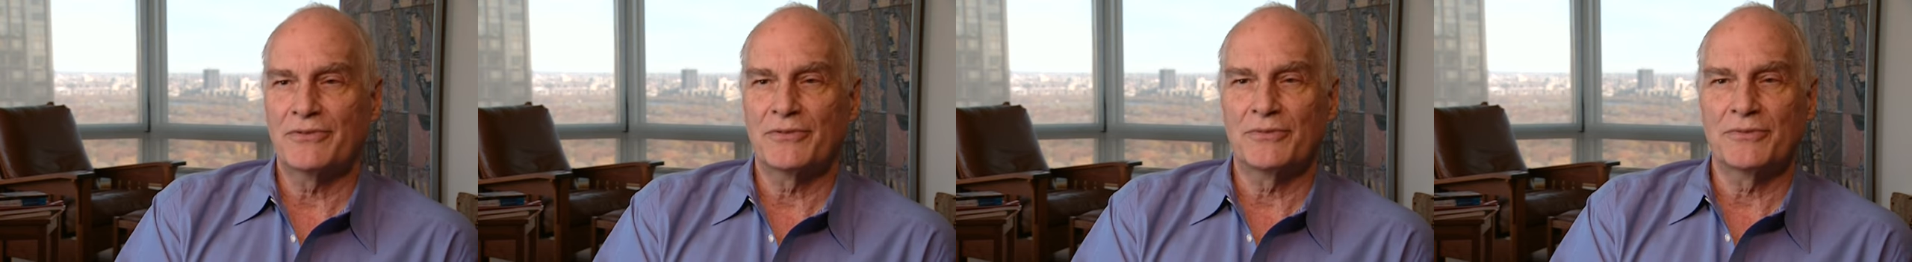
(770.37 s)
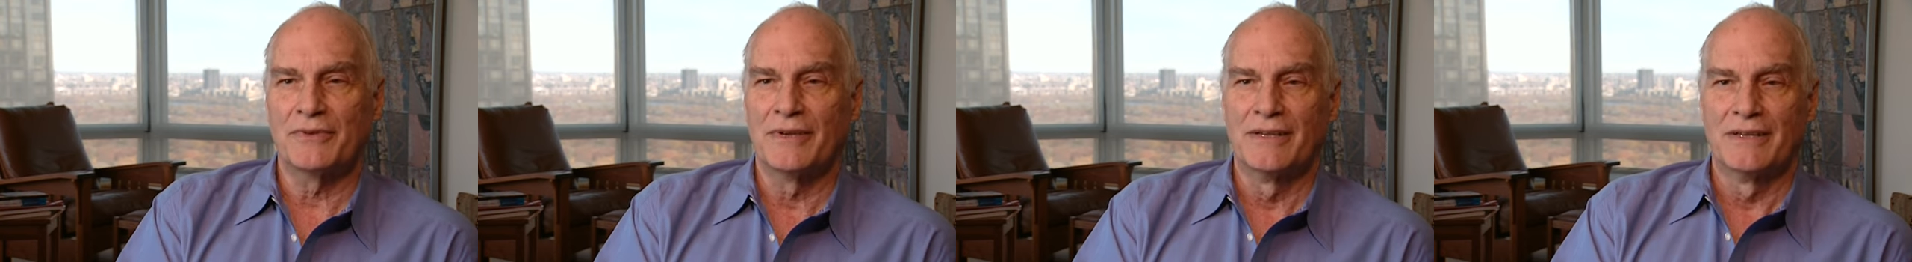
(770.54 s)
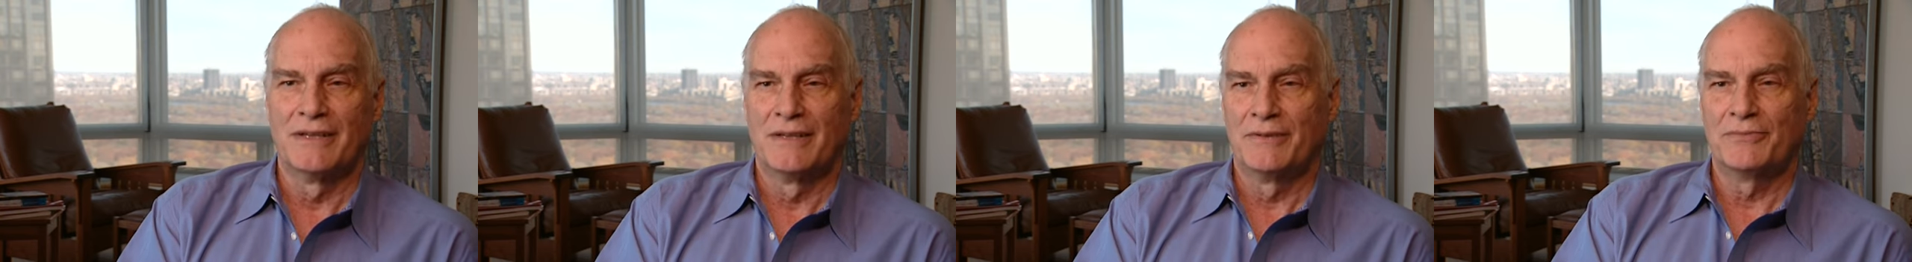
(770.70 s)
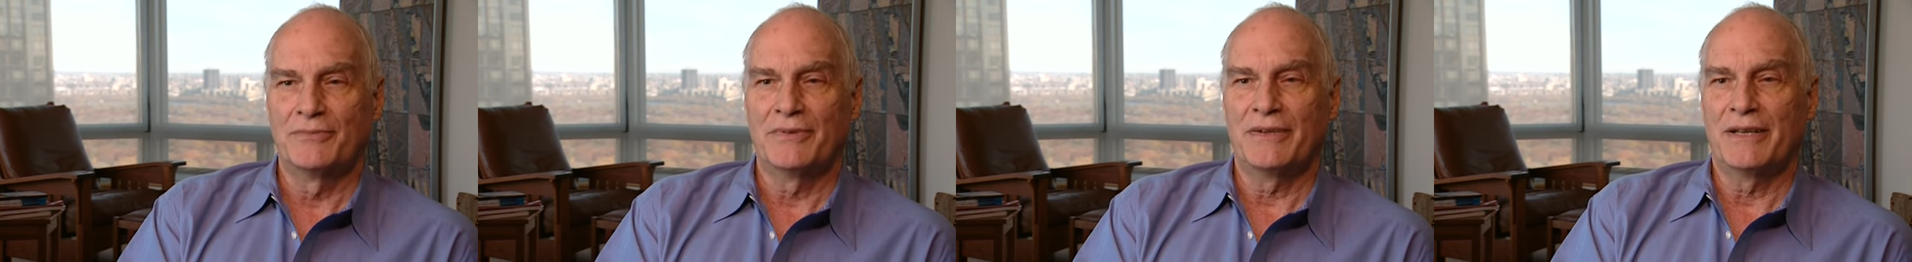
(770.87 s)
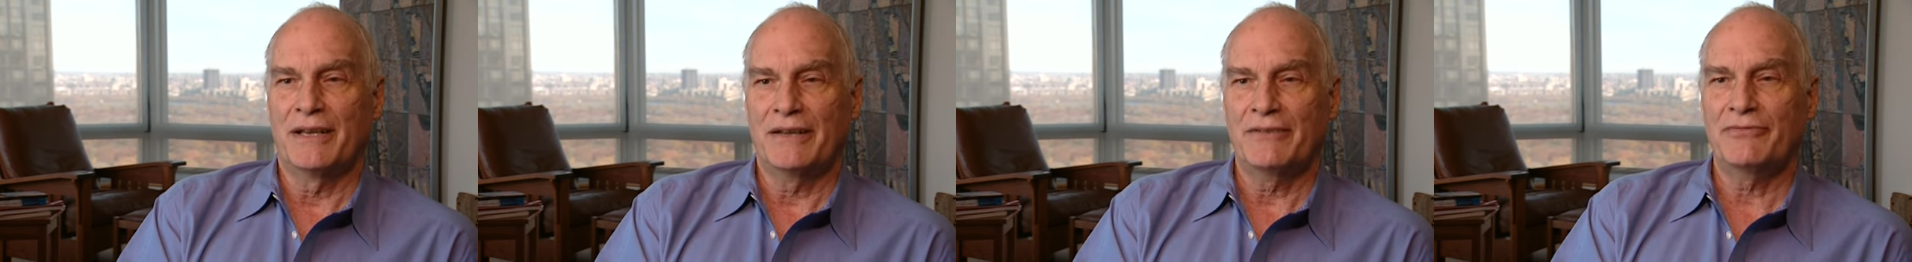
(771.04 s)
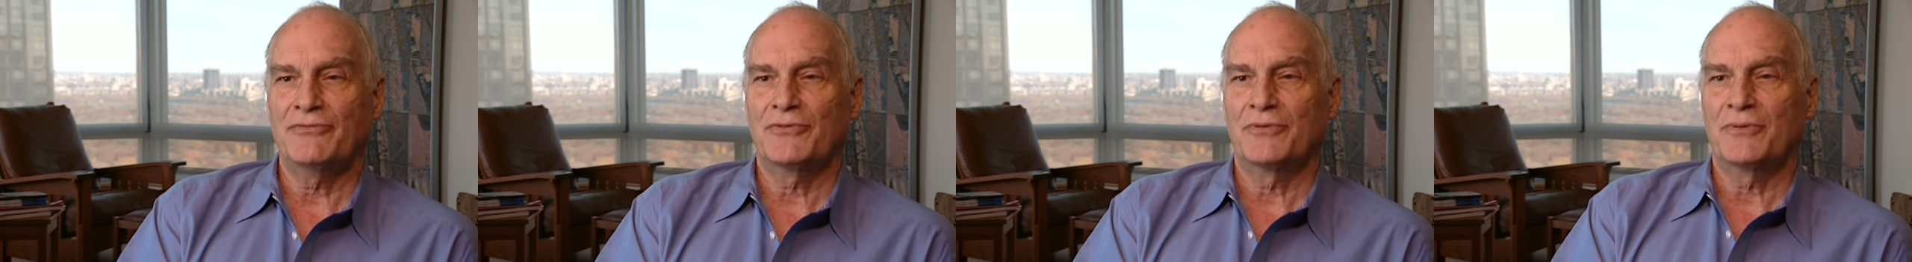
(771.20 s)

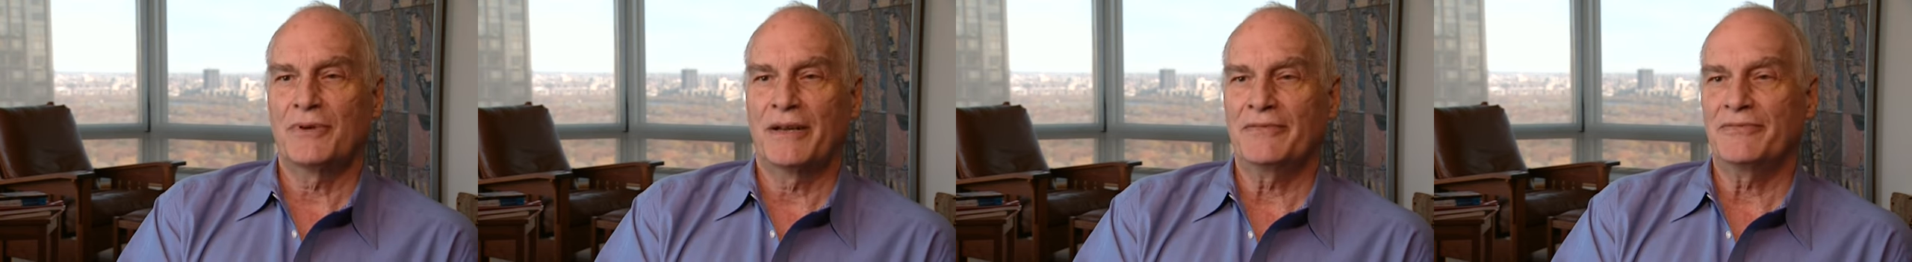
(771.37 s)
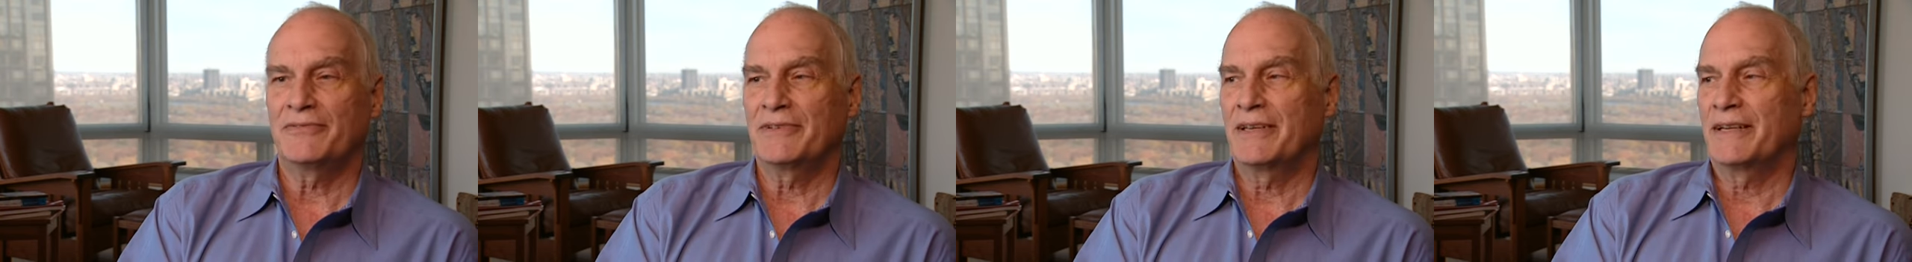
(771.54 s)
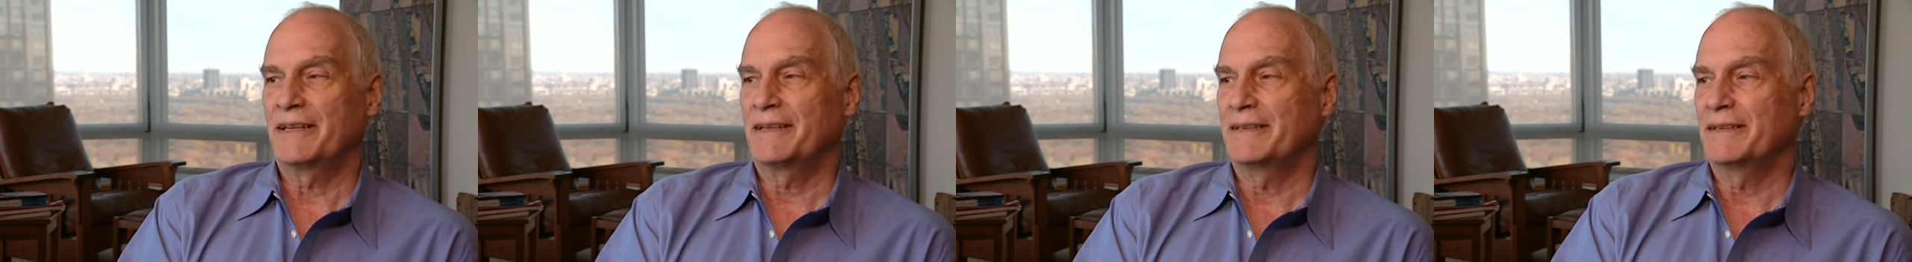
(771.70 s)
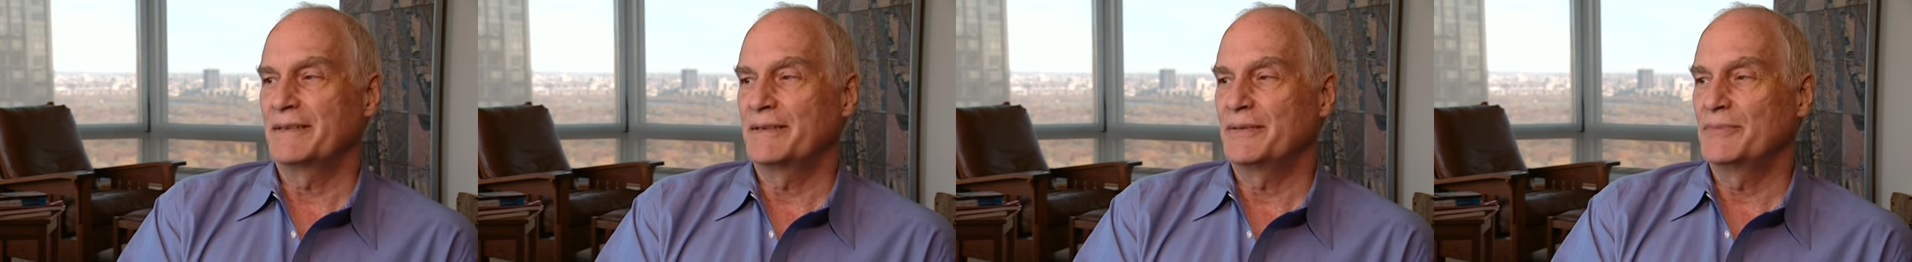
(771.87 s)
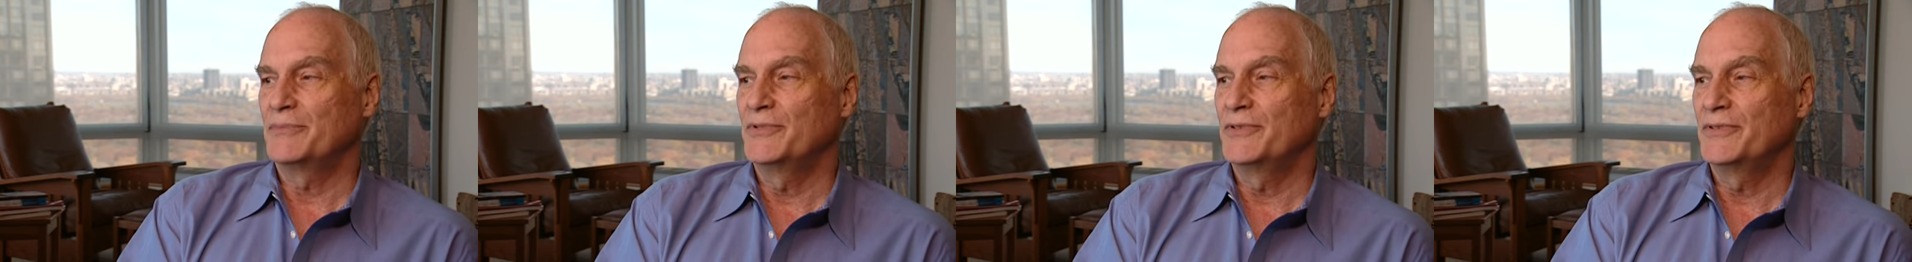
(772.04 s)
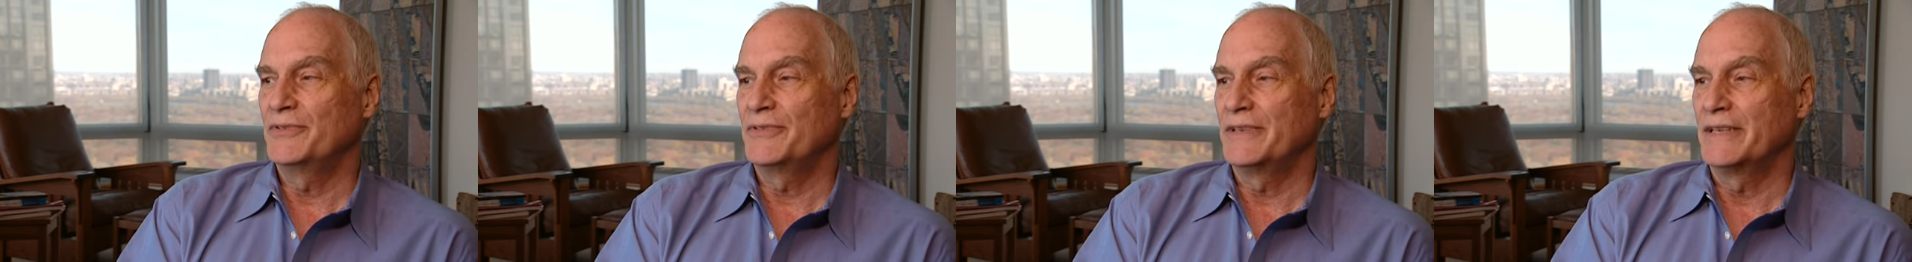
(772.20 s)
to have that in the
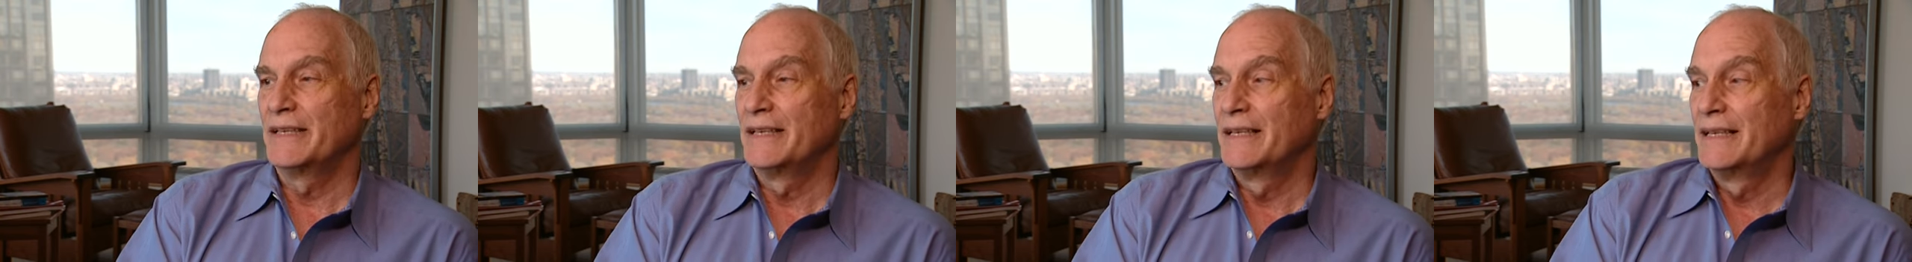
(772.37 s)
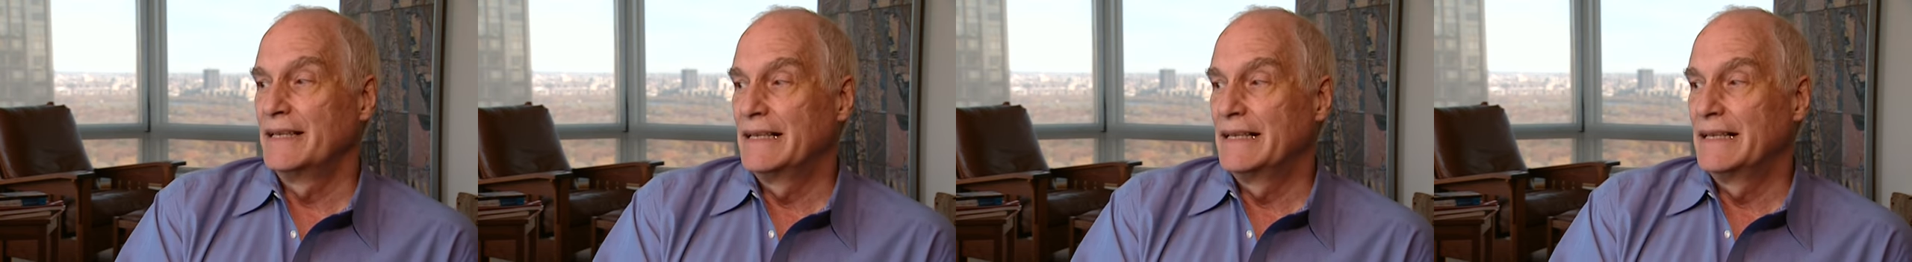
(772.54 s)
movie.